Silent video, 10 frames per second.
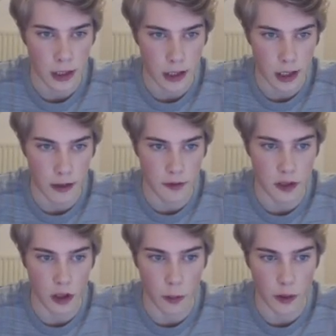then have the
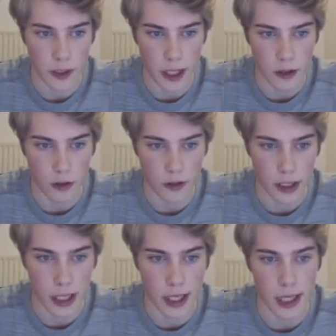double attack on the
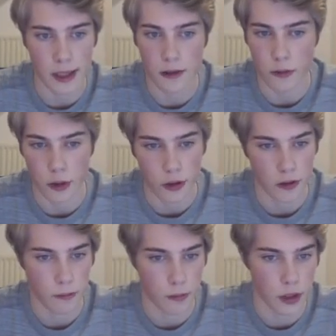king and the rook.
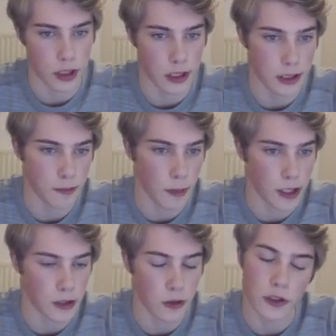But it
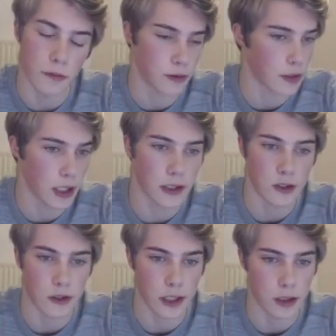makes also much sense
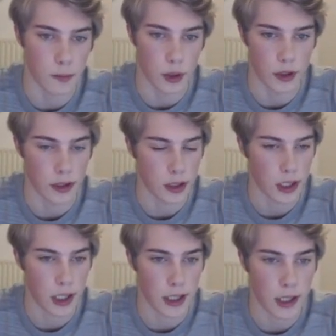to take the pawn,
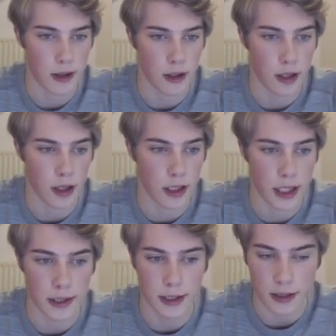and then uh, you
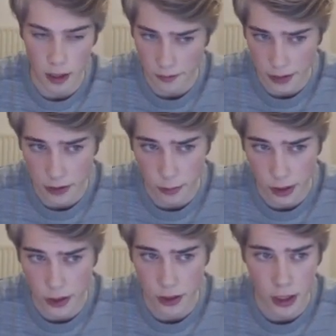get this kind of
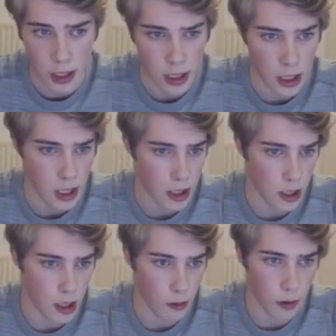situation
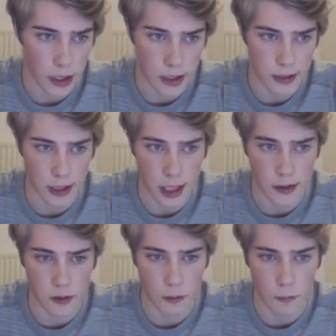uh, white has again
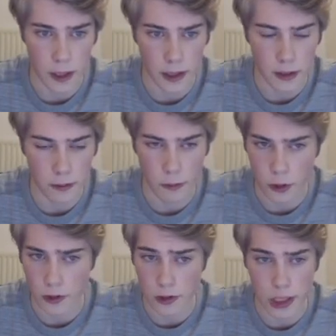to play the
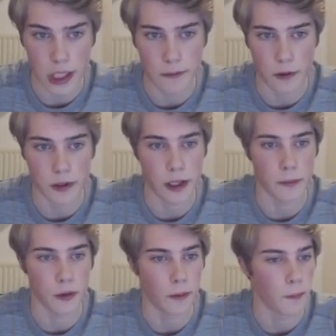rook to g8 for
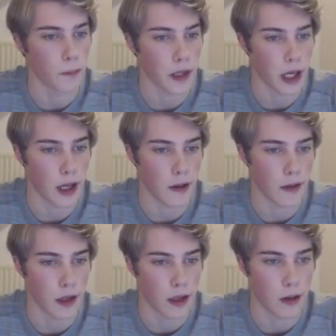example
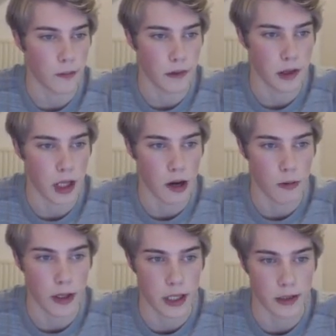and um, now
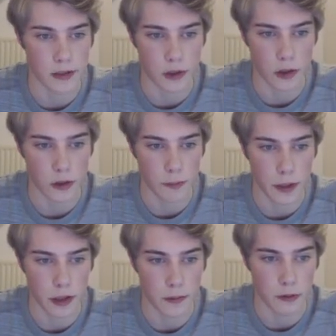we can start to
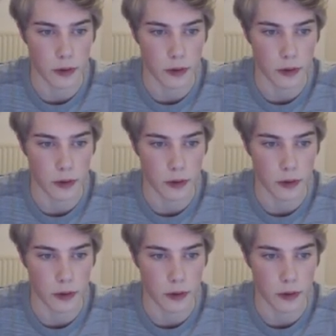pick up the